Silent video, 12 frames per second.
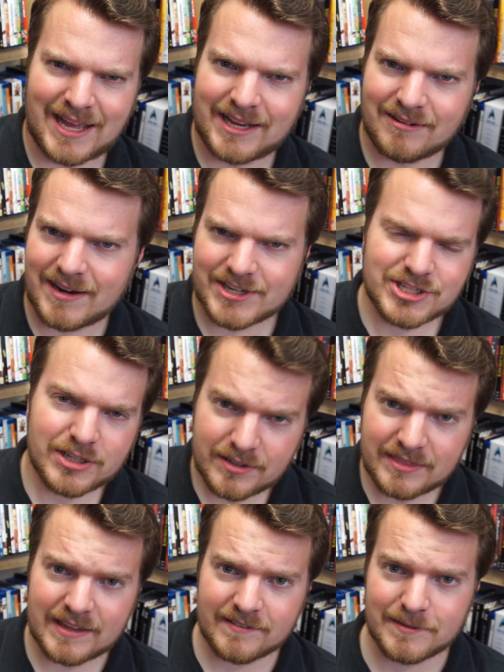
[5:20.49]
I hear actually
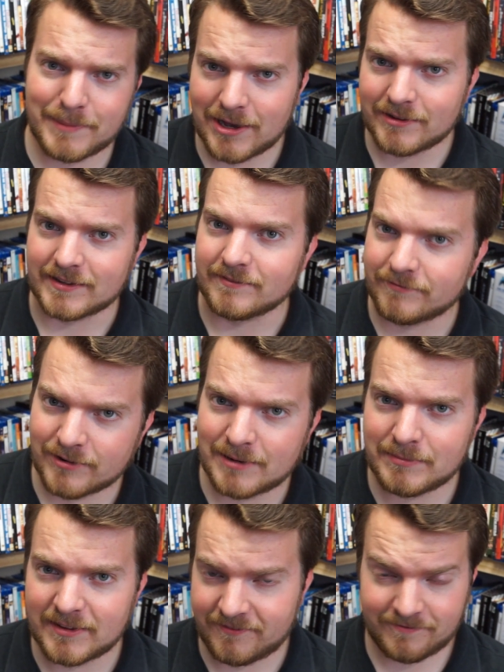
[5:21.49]
good things about it
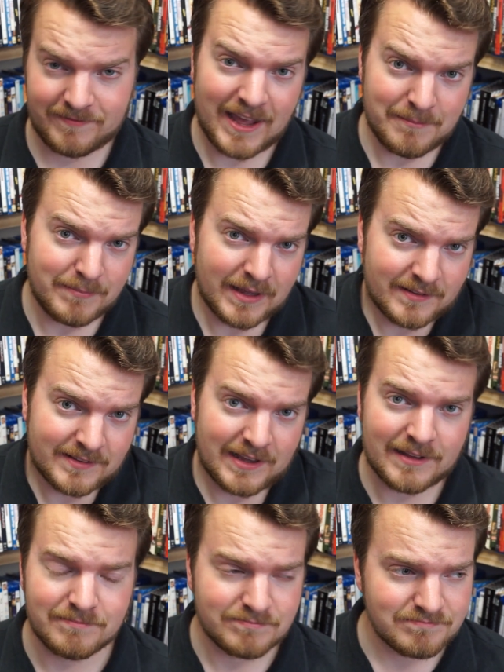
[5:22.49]
from the fan base
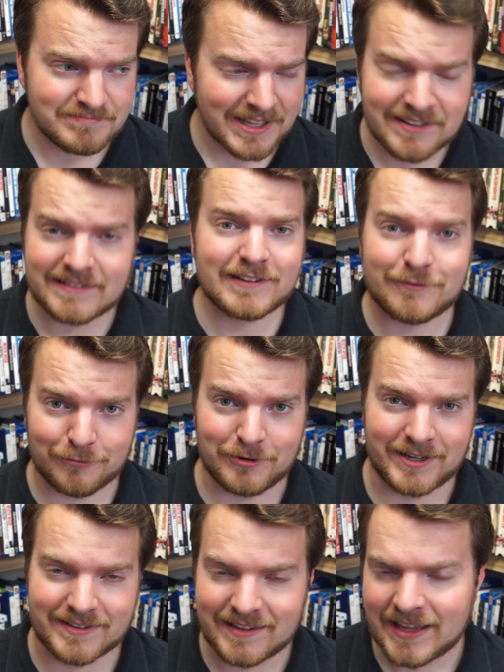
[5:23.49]
that exists
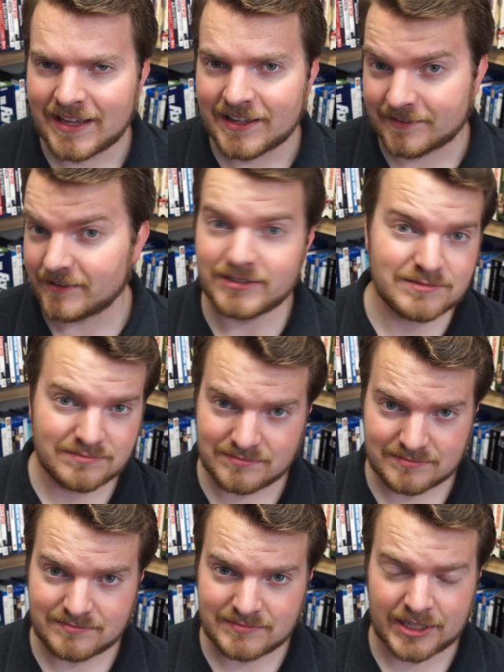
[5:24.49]
for it. So,
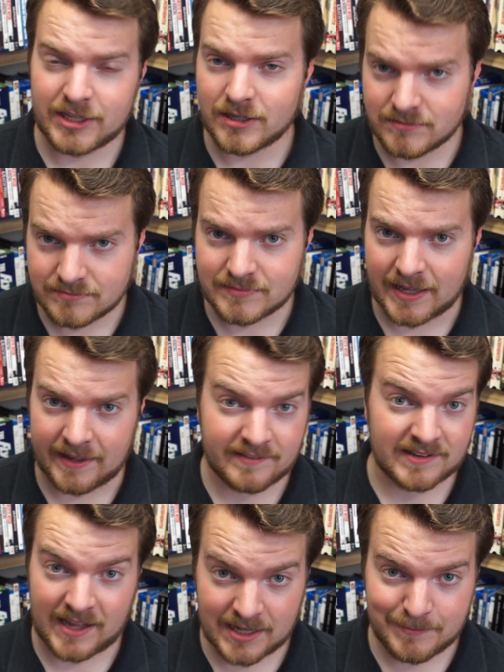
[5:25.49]
you know,
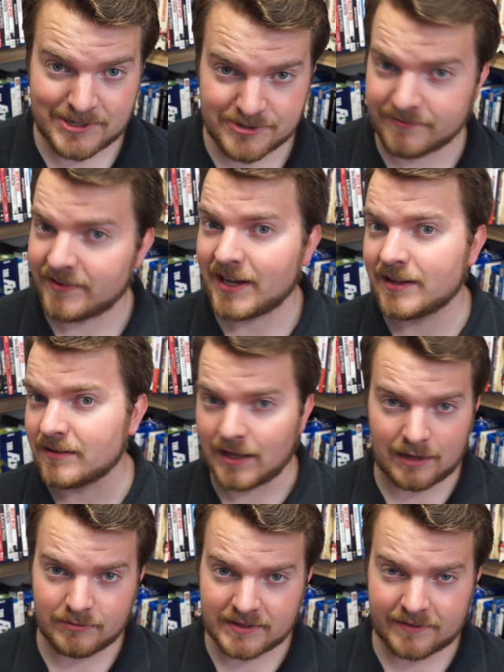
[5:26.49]
as an animation fan,
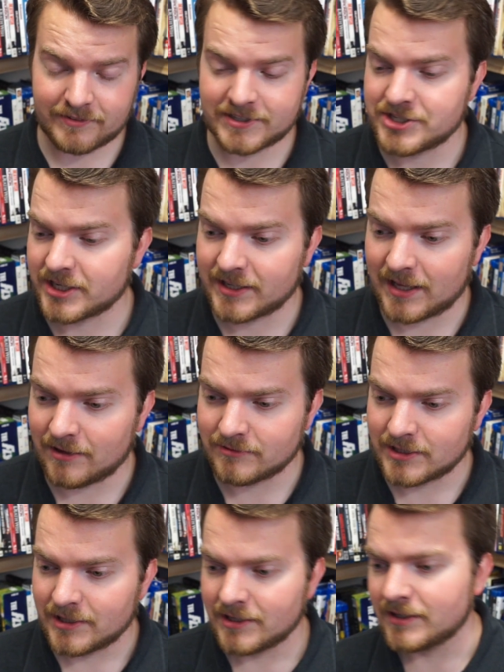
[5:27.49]
I will definitely check it
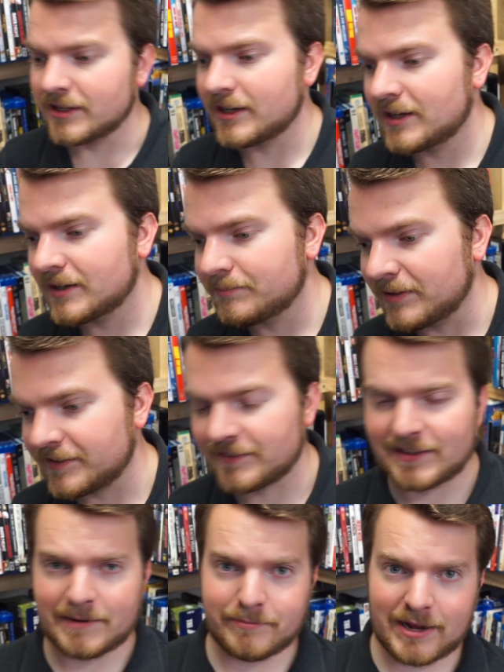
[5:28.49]
out. Plus,
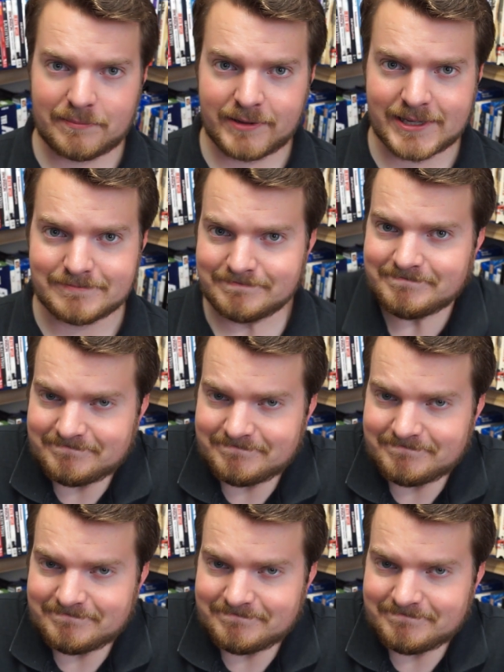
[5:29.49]
it's got Brad Pitt.